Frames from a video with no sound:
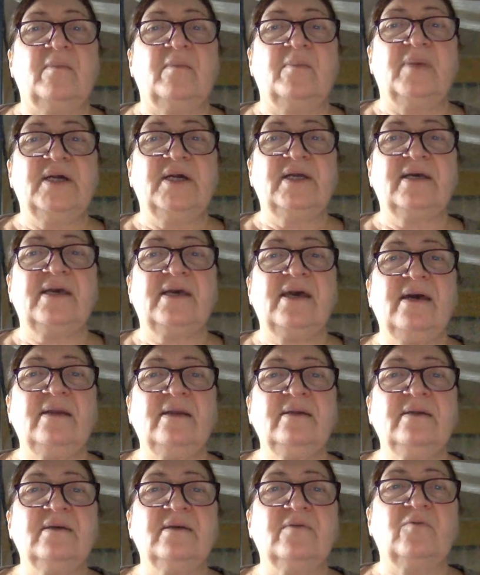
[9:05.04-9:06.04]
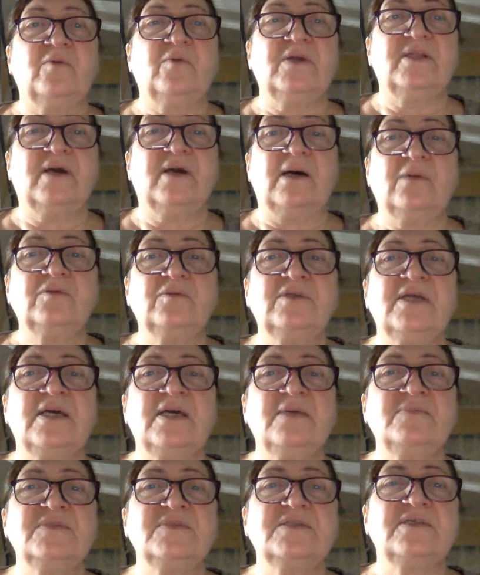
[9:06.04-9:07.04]
But again, without
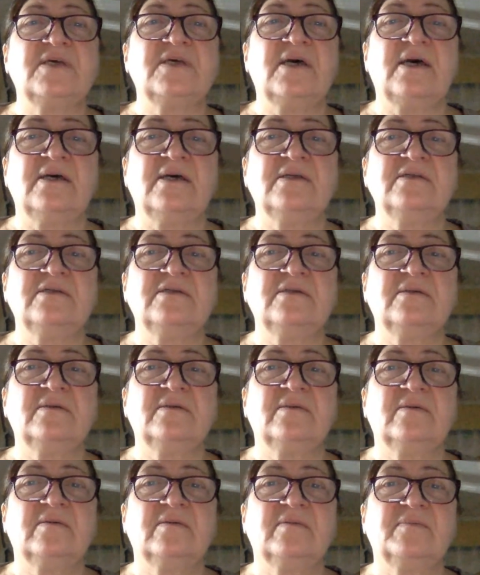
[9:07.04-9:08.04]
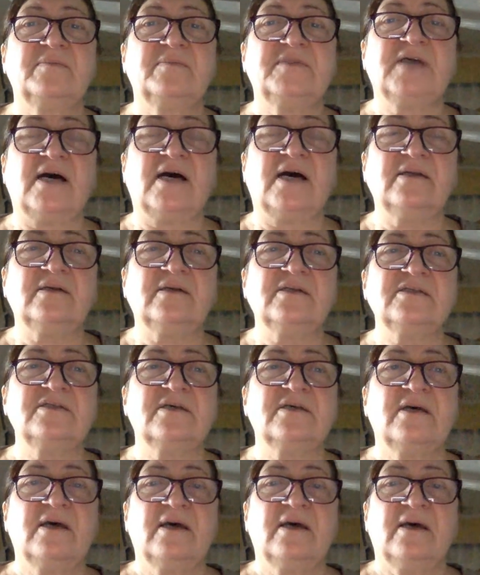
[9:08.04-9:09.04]
names and
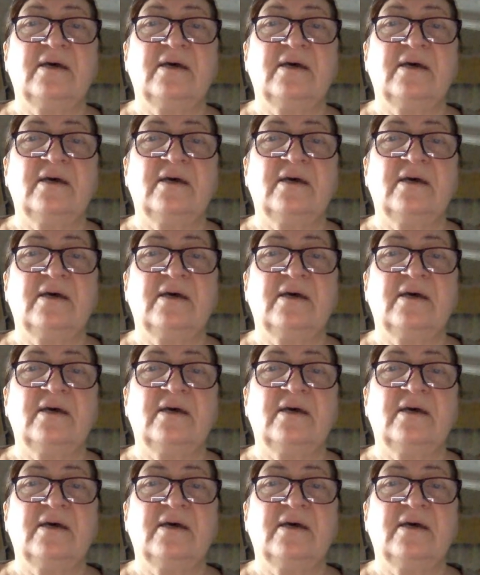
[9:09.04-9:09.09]
titles,